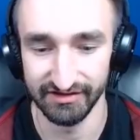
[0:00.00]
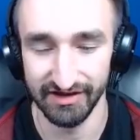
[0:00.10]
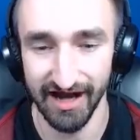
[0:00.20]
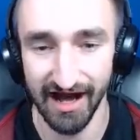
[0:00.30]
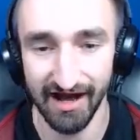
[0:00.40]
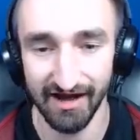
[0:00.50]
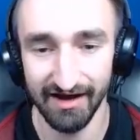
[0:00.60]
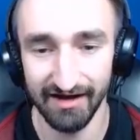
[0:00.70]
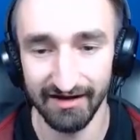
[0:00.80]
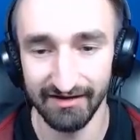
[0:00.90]
Please don't fall
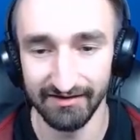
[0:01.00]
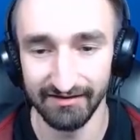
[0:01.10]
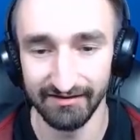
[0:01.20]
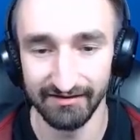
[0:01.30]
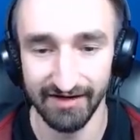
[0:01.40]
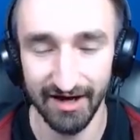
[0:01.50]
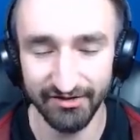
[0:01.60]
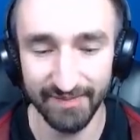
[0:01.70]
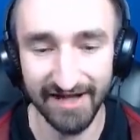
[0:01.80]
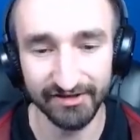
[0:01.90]
off. I was
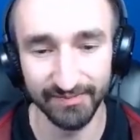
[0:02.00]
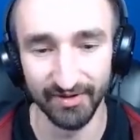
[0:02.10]
about